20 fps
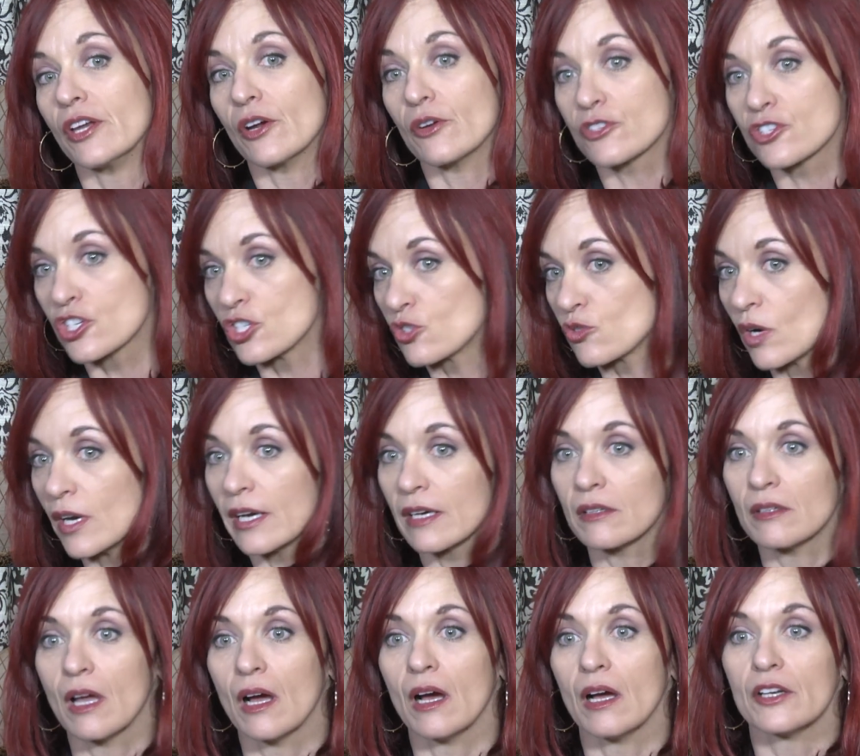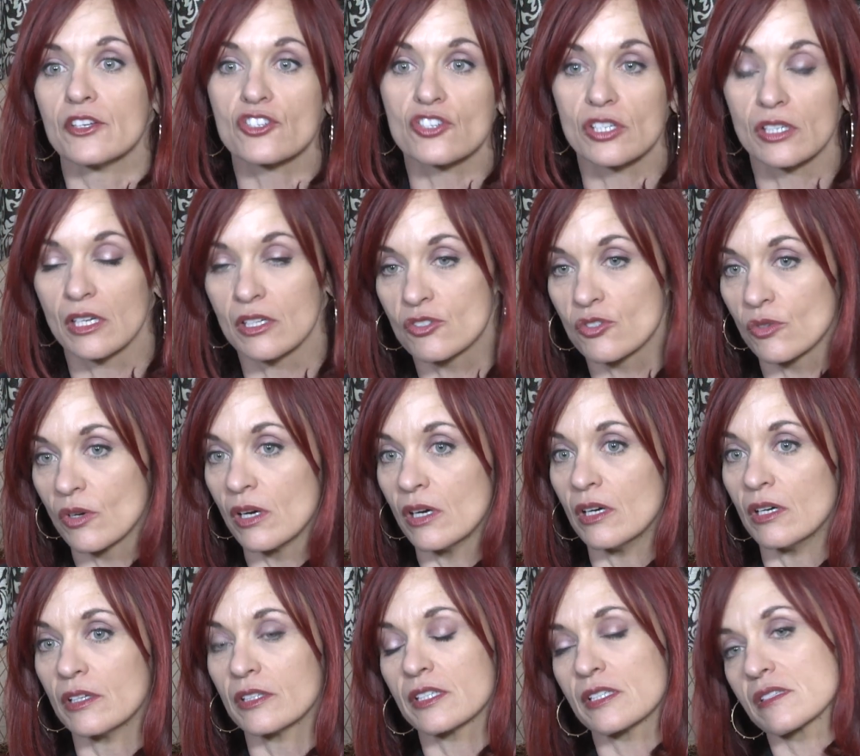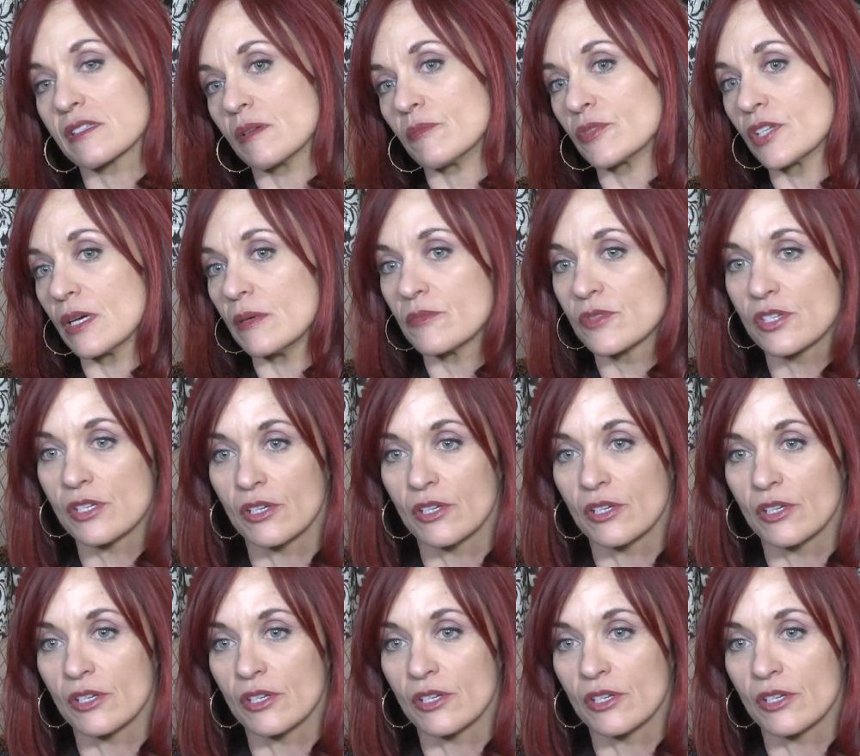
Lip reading: she drank a lot and she'd get drunk, and sometimes,